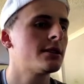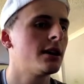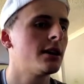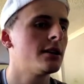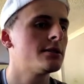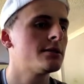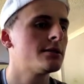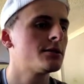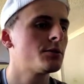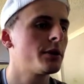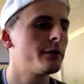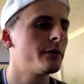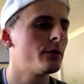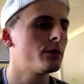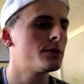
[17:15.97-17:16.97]
Nice.
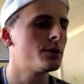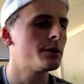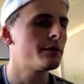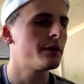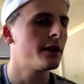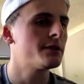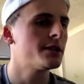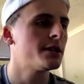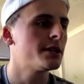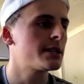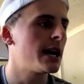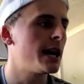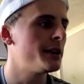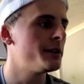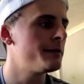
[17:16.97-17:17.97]
24, 25 ticks.
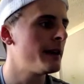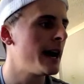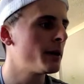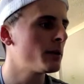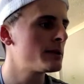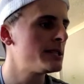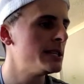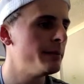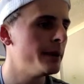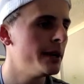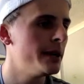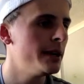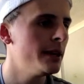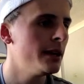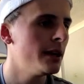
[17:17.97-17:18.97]
And final
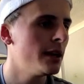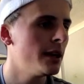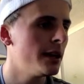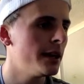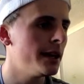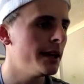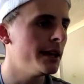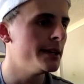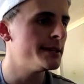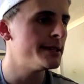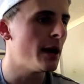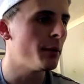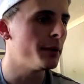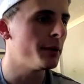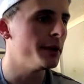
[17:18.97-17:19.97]
TP is
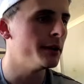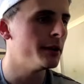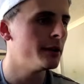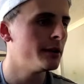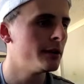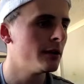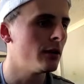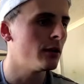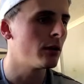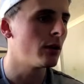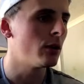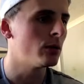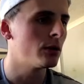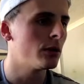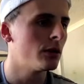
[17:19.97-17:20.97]
down here on
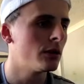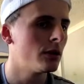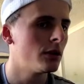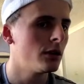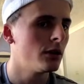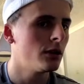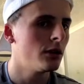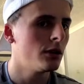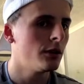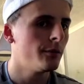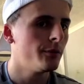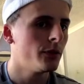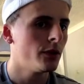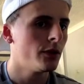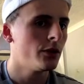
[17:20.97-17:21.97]
gold.
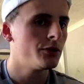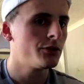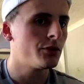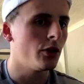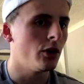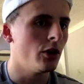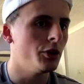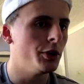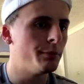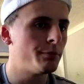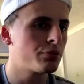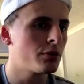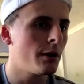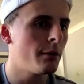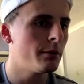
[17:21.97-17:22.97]
So you're
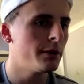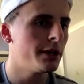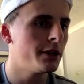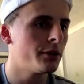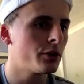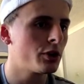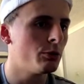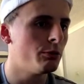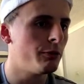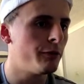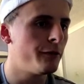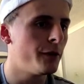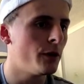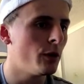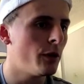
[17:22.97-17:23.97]
probably going to come
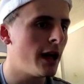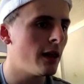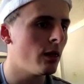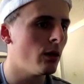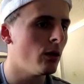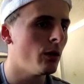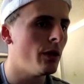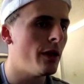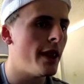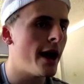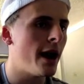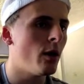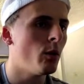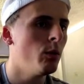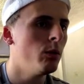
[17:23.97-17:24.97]
fill that low
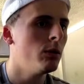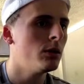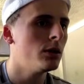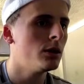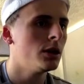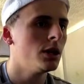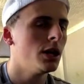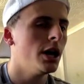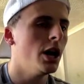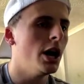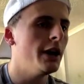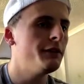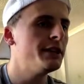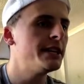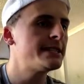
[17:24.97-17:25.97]
now.
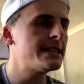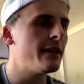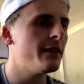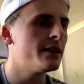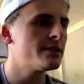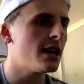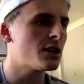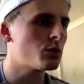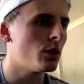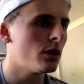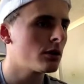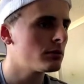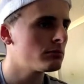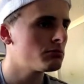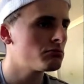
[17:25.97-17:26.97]
If you did take this, nice
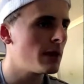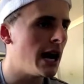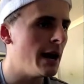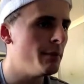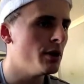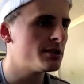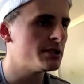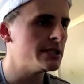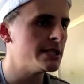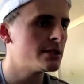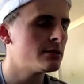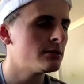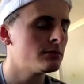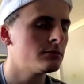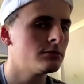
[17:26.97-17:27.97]
work. I personally
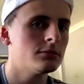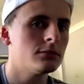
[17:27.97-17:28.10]
didn't.